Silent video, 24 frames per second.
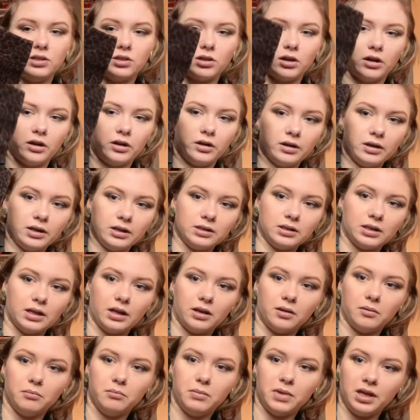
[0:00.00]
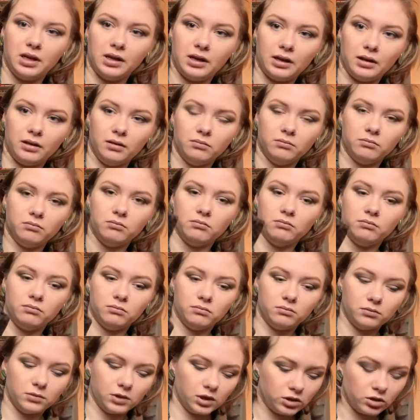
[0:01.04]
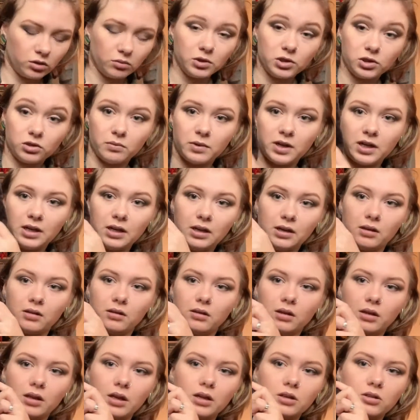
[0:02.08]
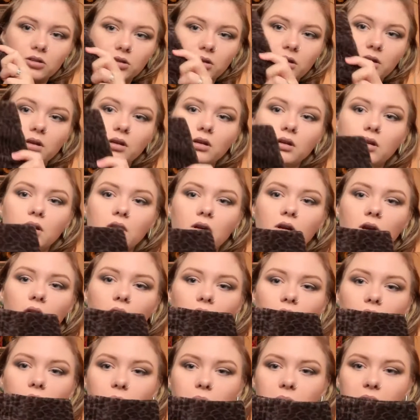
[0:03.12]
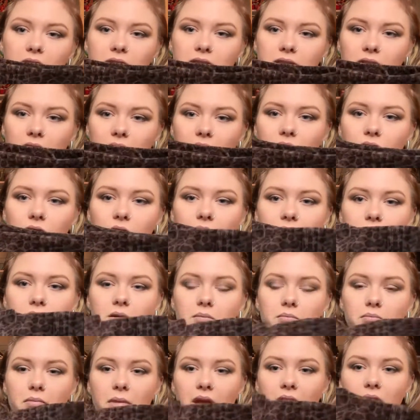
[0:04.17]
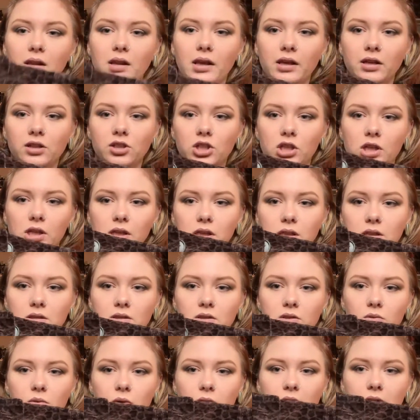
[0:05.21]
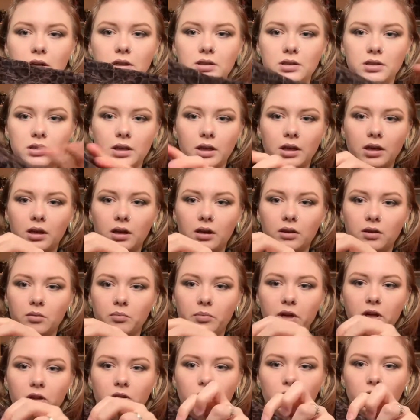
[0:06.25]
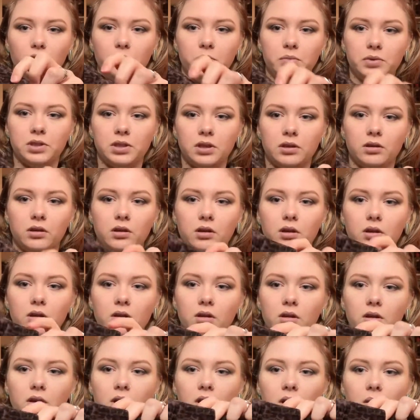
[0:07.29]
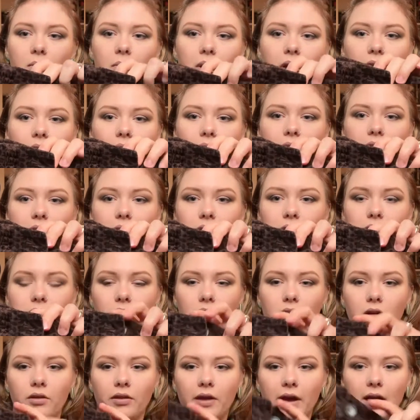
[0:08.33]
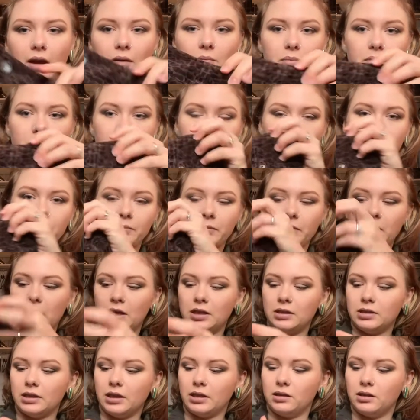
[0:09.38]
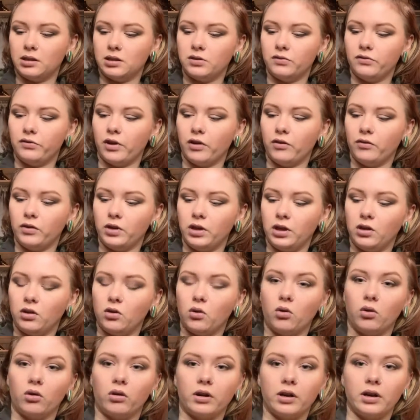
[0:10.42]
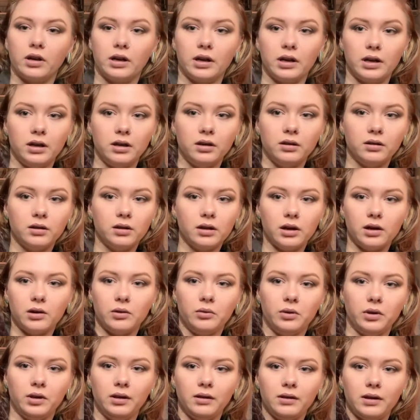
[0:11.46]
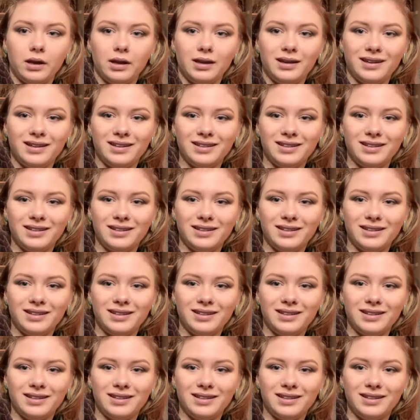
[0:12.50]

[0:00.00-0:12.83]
skirt, it's like it's almost to my knee, I think, actually. But it's kind of like made like jeans, where it's like got the belt loops and the pockets and all that, but it's like this velvety cord, and I really like